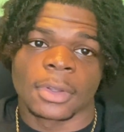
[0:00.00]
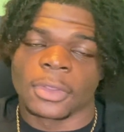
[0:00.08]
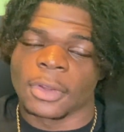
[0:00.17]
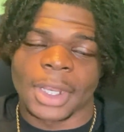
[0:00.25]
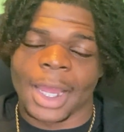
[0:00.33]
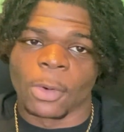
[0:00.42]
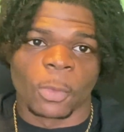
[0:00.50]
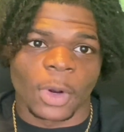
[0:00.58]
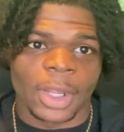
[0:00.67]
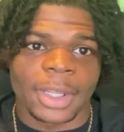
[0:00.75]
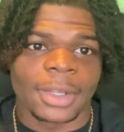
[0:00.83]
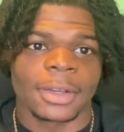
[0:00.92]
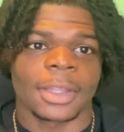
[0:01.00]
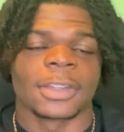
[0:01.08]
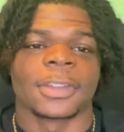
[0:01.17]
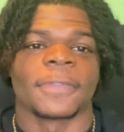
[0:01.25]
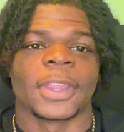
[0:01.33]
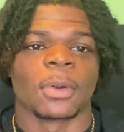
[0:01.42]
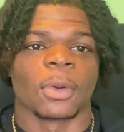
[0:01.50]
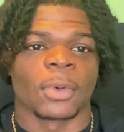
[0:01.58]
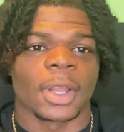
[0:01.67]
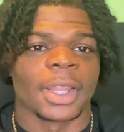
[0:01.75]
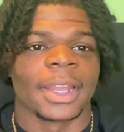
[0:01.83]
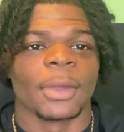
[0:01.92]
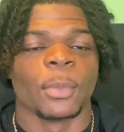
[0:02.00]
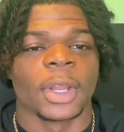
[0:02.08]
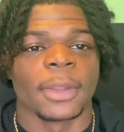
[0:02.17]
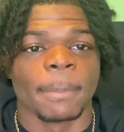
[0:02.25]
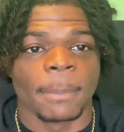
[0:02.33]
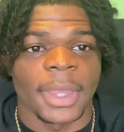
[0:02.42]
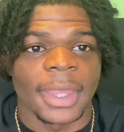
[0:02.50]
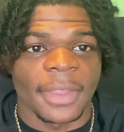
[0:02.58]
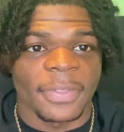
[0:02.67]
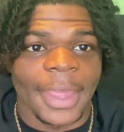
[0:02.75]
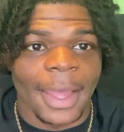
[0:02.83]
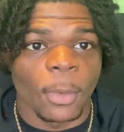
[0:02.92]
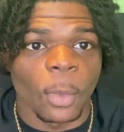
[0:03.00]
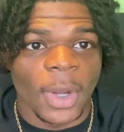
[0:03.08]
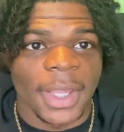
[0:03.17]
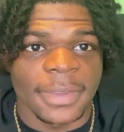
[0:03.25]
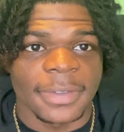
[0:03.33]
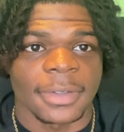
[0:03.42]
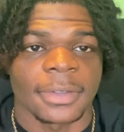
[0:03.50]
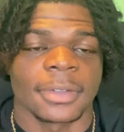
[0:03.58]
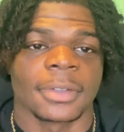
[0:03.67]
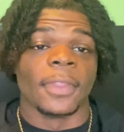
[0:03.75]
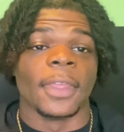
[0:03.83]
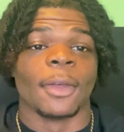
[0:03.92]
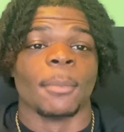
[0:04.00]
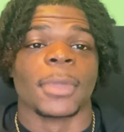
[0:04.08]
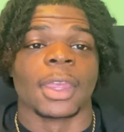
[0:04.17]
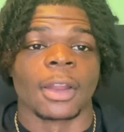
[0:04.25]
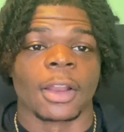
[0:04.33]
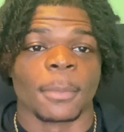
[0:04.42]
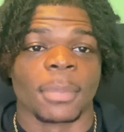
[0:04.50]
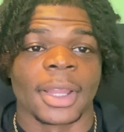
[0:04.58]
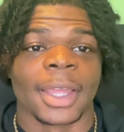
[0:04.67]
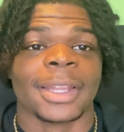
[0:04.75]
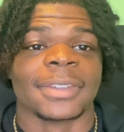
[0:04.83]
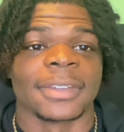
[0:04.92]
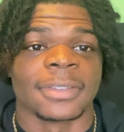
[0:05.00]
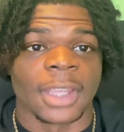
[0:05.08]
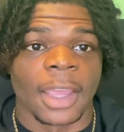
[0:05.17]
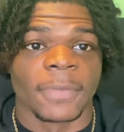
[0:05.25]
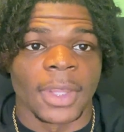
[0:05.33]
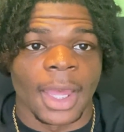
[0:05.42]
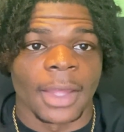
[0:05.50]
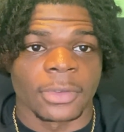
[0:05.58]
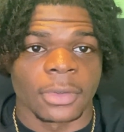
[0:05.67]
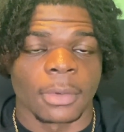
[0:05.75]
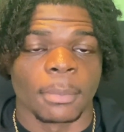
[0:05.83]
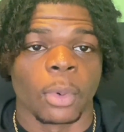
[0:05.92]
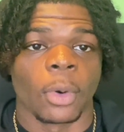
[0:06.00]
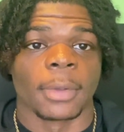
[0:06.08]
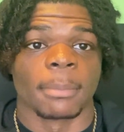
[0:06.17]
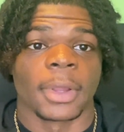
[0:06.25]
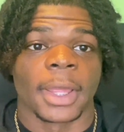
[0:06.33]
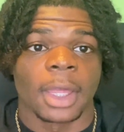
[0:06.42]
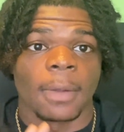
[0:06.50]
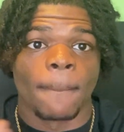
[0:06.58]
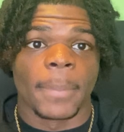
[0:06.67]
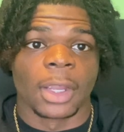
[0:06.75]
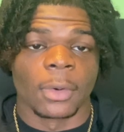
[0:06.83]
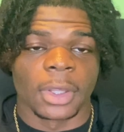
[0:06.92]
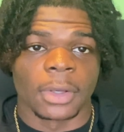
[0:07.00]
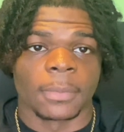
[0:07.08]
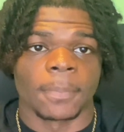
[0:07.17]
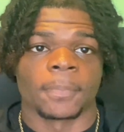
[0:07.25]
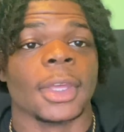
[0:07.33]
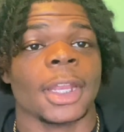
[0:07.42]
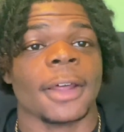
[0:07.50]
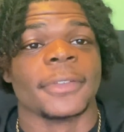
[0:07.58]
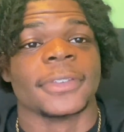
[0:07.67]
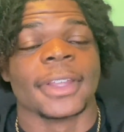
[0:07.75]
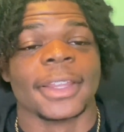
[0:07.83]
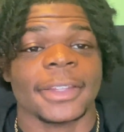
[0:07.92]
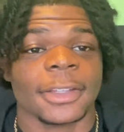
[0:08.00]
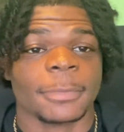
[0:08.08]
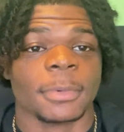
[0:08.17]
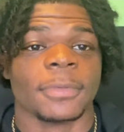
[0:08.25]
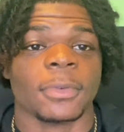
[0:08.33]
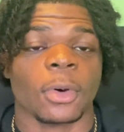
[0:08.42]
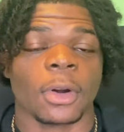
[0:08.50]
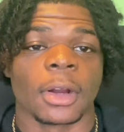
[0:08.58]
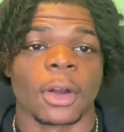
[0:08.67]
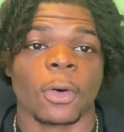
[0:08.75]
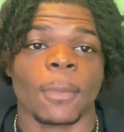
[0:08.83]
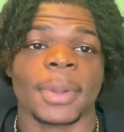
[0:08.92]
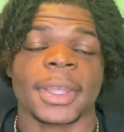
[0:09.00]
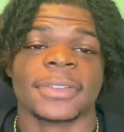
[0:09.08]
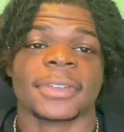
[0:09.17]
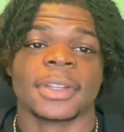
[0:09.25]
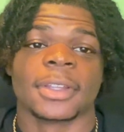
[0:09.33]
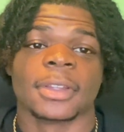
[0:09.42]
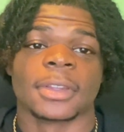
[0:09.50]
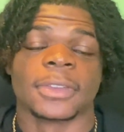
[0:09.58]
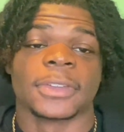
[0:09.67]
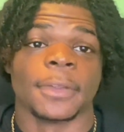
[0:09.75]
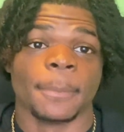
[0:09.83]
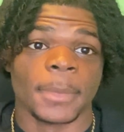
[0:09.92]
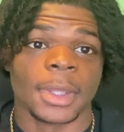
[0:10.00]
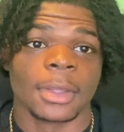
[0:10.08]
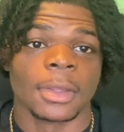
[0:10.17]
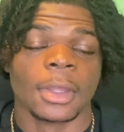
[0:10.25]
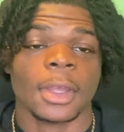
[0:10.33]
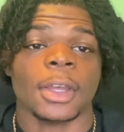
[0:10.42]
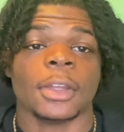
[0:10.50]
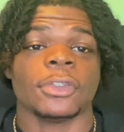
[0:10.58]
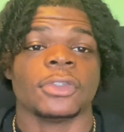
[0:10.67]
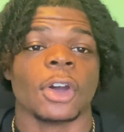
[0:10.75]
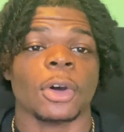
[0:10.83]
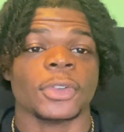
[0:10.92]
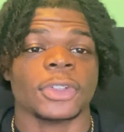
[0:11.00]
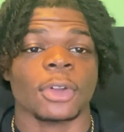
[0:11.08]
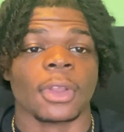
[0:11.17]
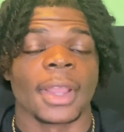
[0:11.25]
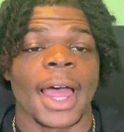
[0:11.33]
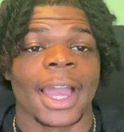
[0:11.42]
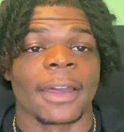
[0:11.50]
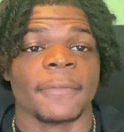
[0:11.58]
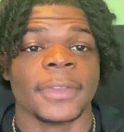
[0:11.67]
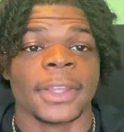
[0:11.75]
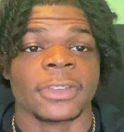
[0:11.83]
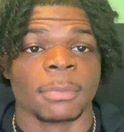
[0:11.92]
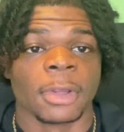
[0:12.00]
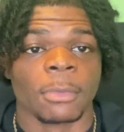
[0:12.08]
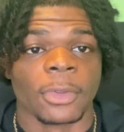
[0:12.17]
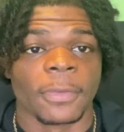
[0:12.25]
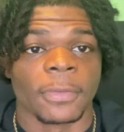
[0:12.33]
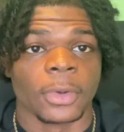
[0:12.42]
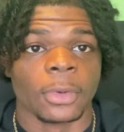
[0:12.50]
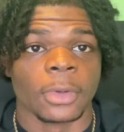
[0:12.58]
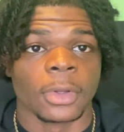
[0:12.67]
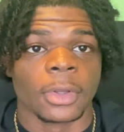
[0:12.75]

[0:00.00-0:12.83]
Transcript: They're not running, because if they were running, they wouldn't be at that weight. Them being on the plane is a safety hazard, point blank, period. And I've said this before, obesity, to me, shows your lack of discipline with food.